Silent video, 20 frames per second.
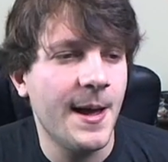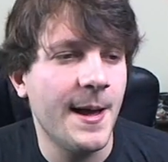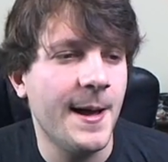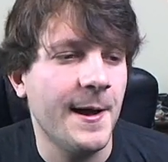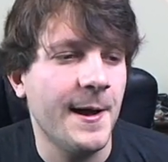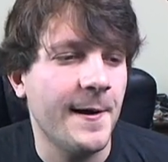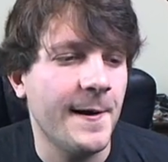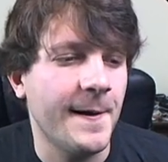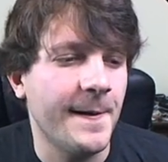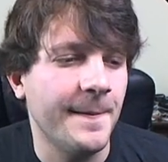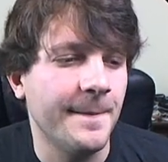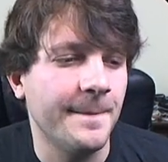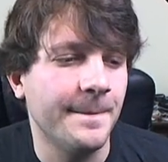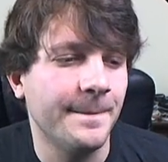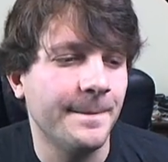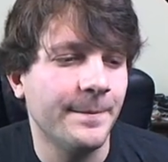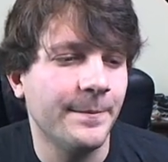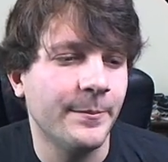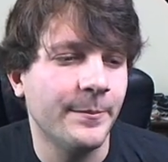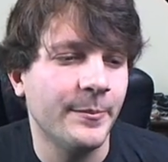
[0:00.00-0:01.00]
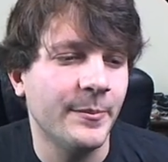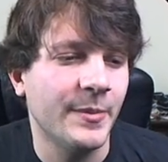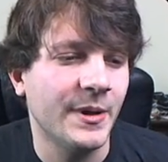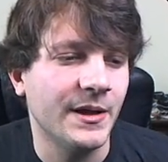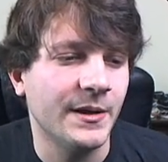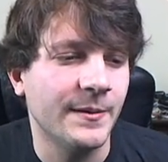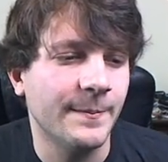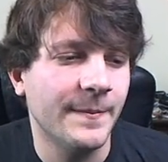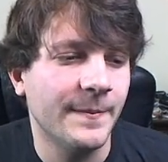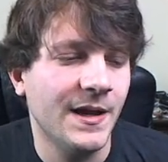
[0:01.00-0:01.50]
um,
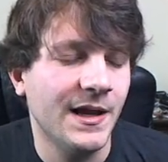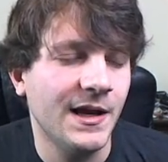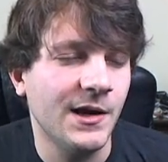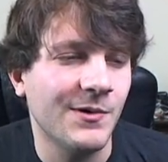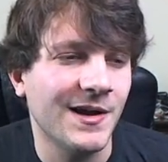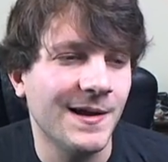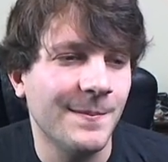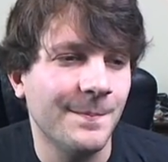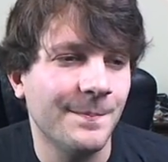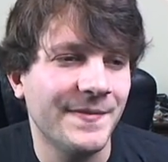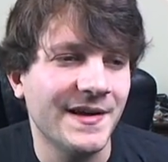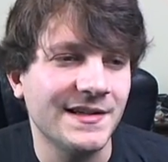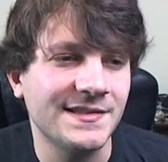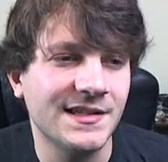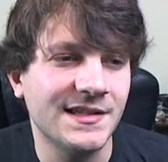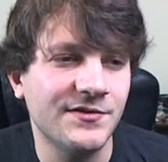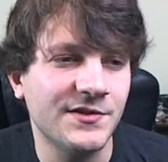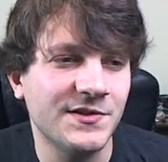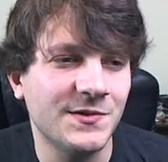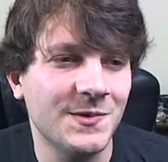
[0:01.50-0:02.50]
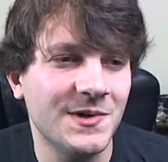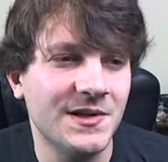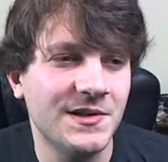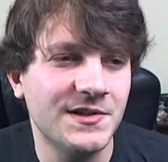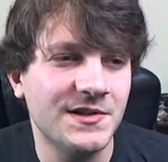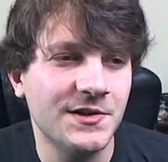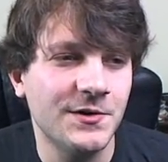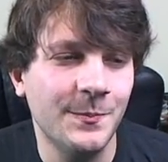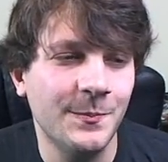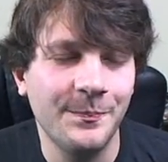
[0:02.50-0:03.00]
Anyway, that's the difference between the
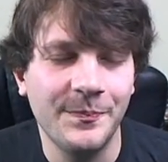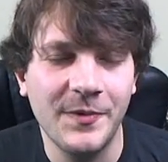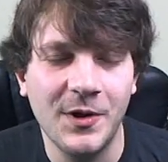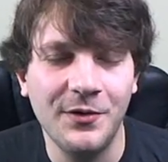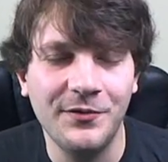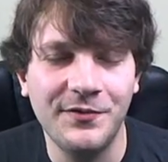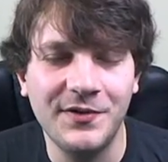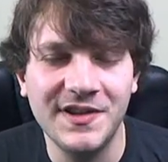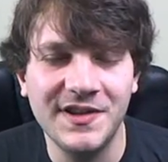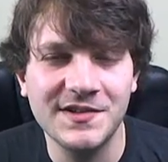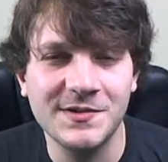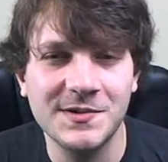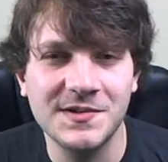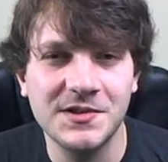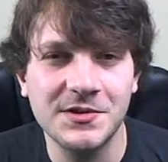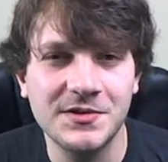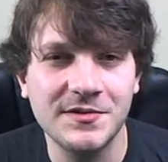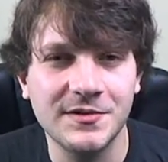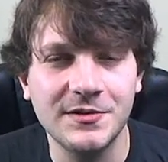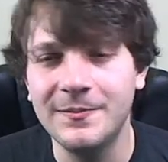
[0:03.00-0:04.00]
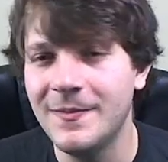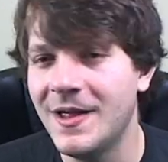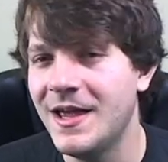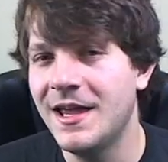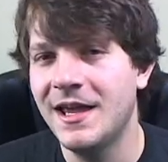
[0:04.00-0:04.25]
two. Hopefully this was useful.